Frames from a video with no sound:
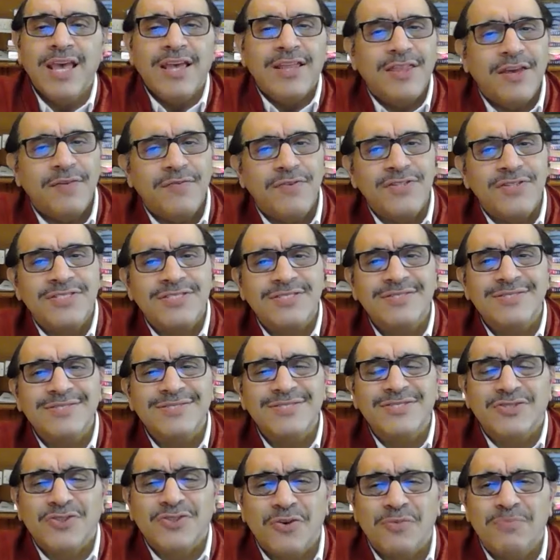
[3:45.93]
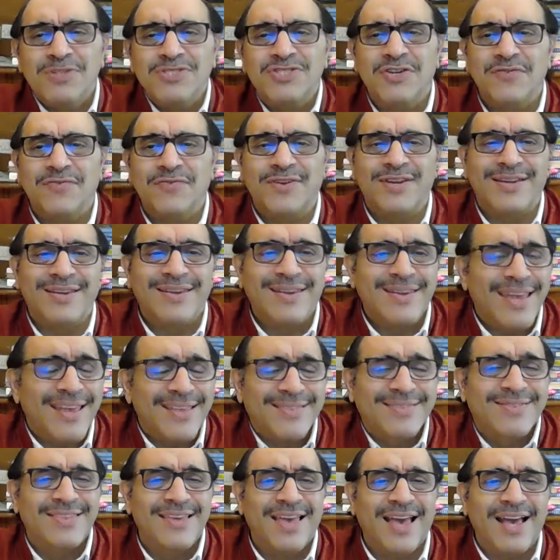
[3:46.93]
There was so much of
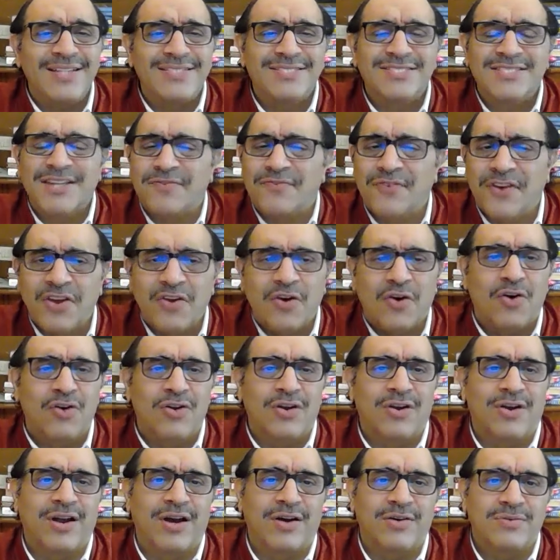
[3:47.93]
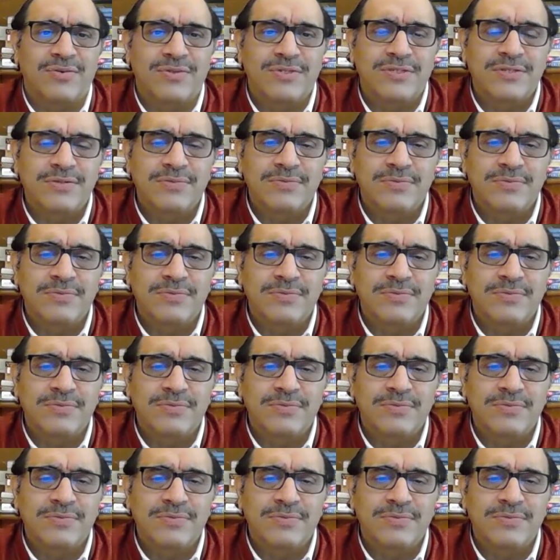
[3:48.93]
death and suffering all around.